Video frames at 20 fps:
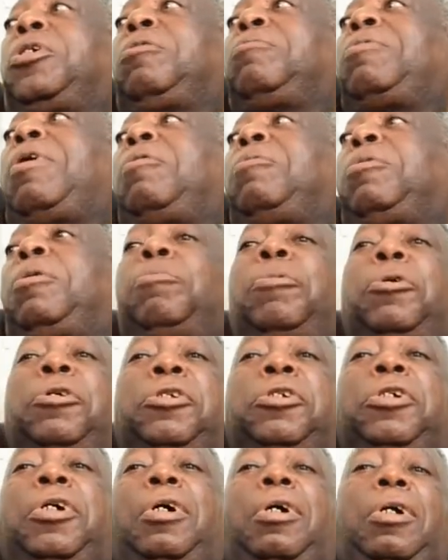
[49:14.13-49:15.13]
If I were a
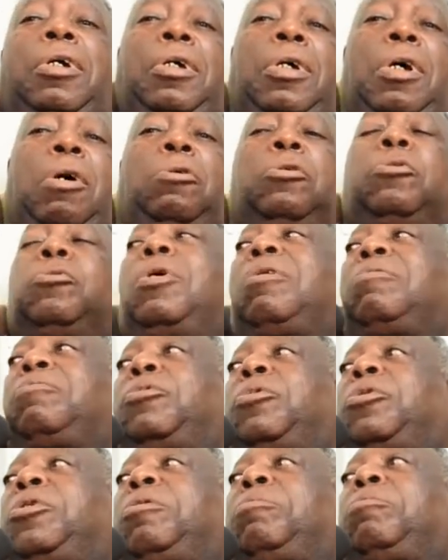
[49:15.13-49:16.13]
politician, I want to go and
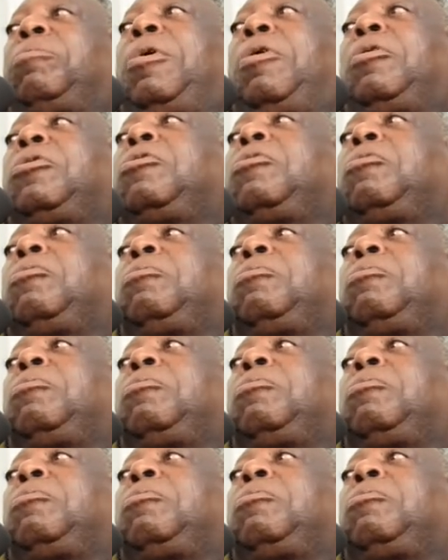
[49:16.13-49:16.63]
vote him. I